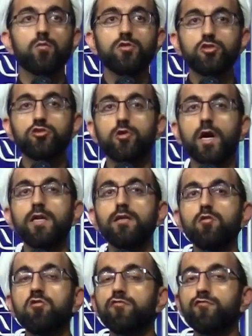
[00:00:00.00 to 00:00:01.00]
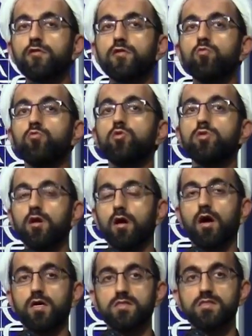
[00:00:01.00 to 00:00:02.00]
we should try to look for the root
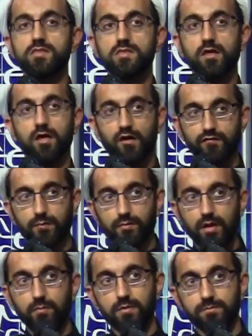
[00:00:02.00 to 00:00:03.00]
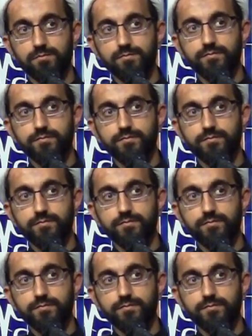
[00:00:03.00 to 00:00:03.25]
cause of the problem.